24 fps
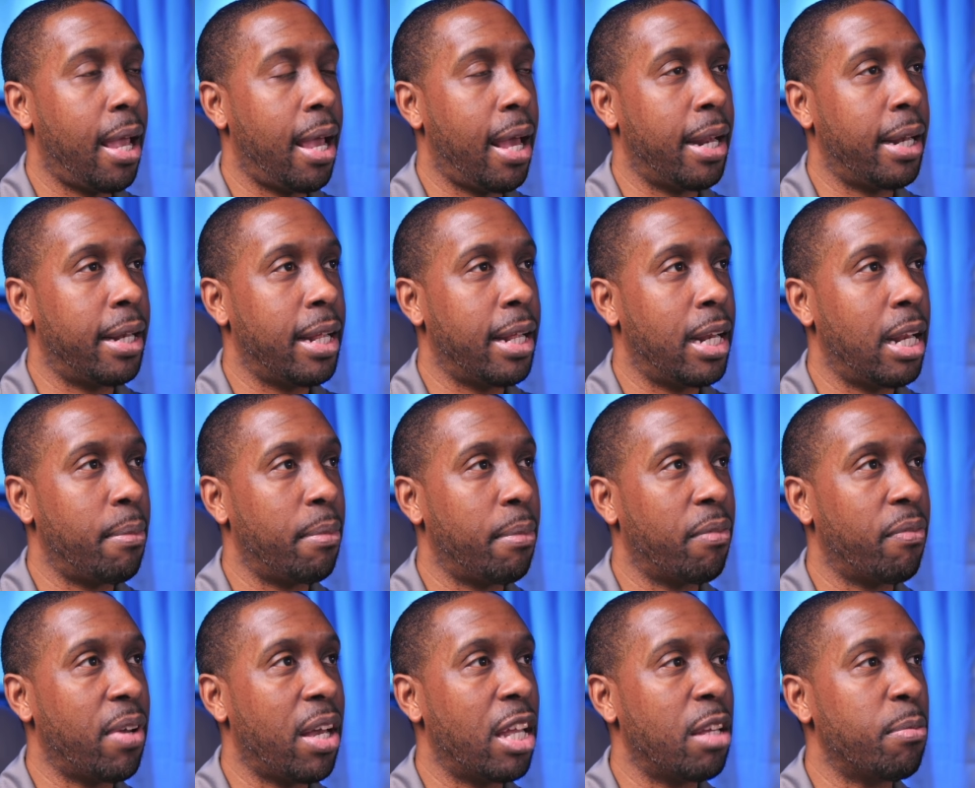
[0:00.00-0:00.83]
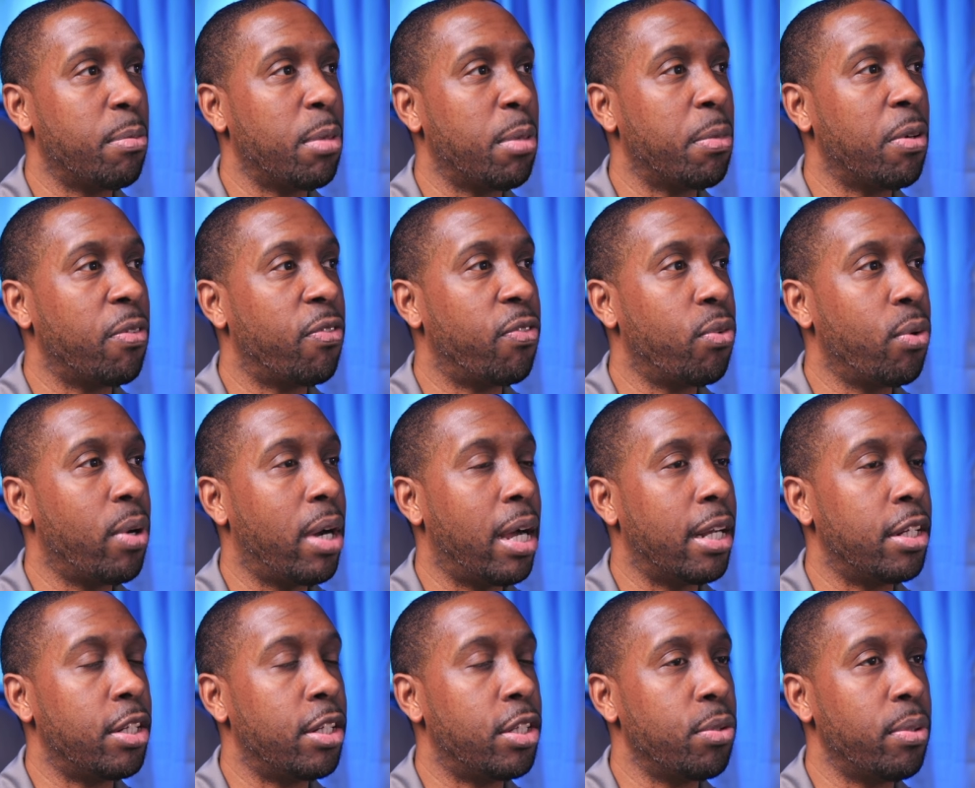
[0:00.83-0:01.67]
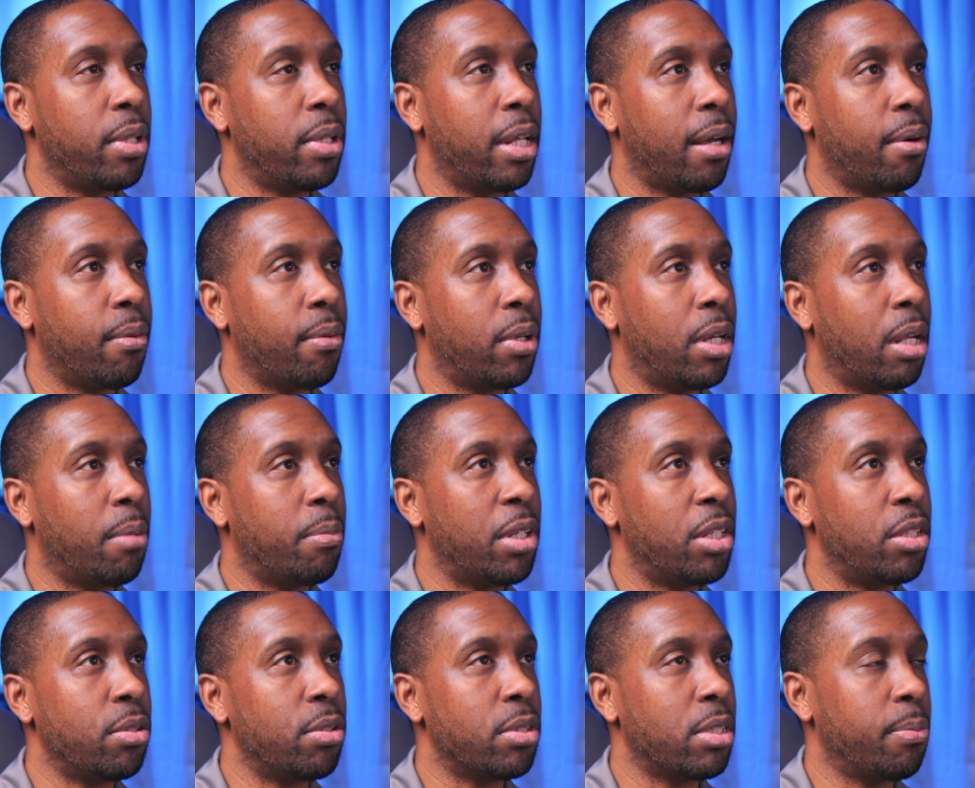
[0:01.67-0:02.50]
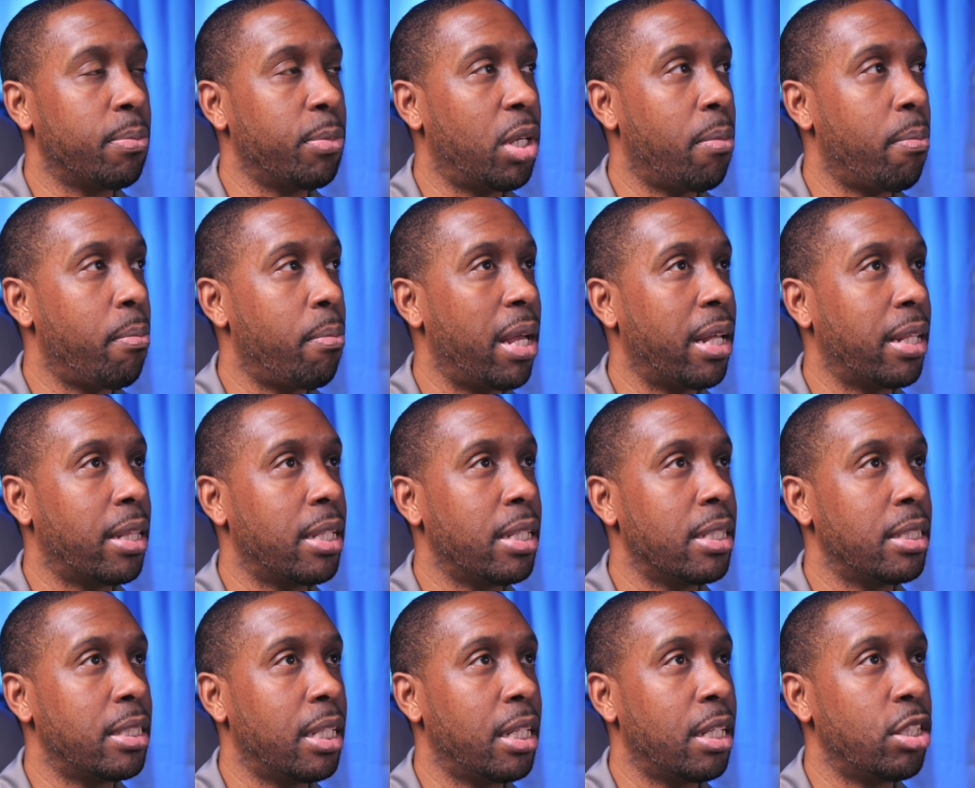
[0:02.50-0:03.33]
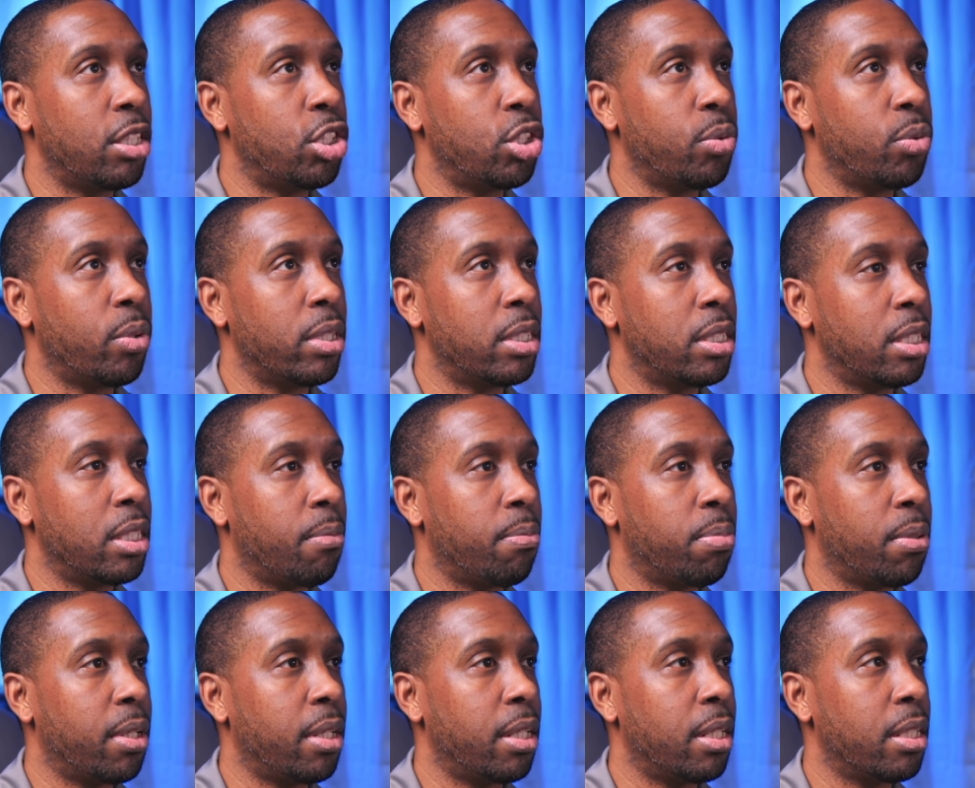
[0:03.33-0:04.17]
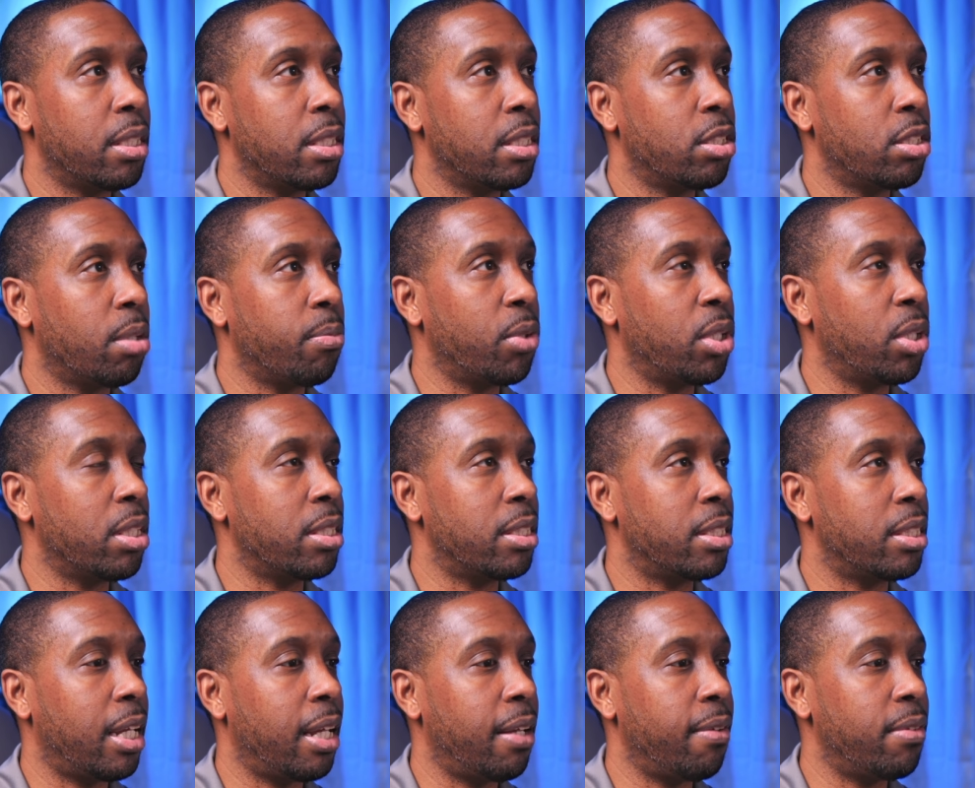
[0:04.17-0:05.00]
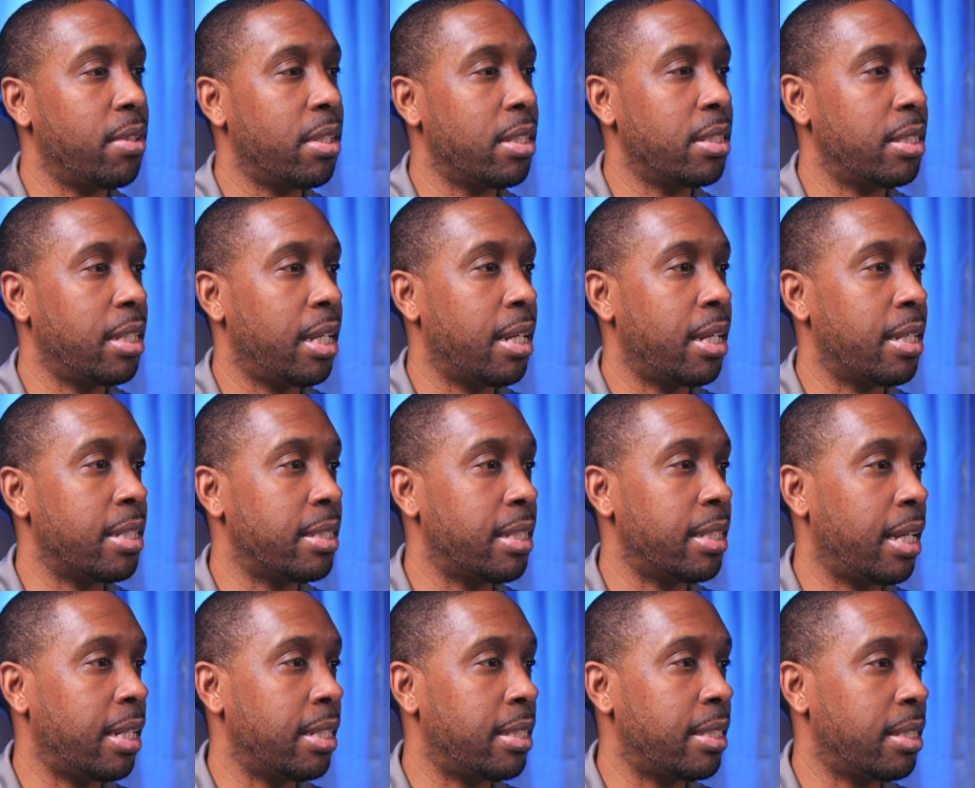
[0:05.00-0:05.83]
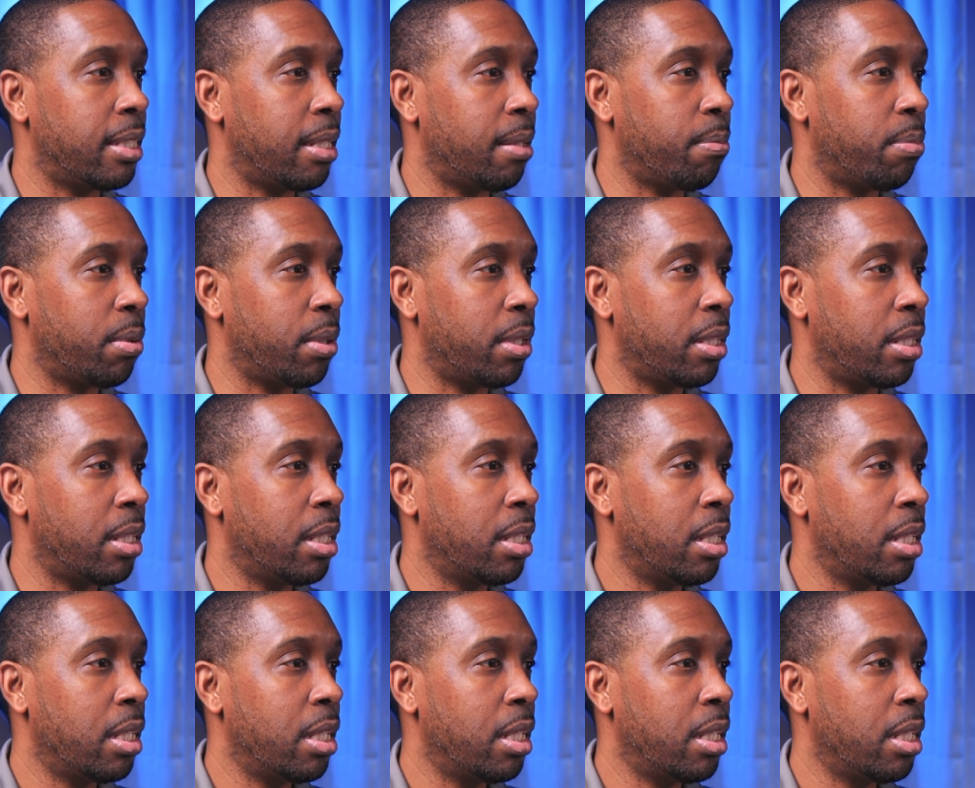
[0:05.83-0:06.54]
add a dynamic value. But before I do that, what I'm going to do is I'm going to make this into a template. So I'm going to save this as a template.